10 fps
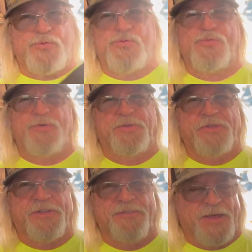We'll
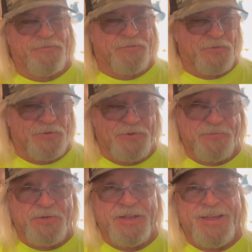save that for a little
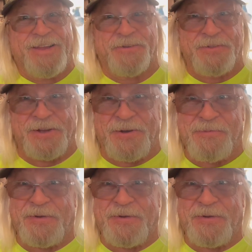bit later there.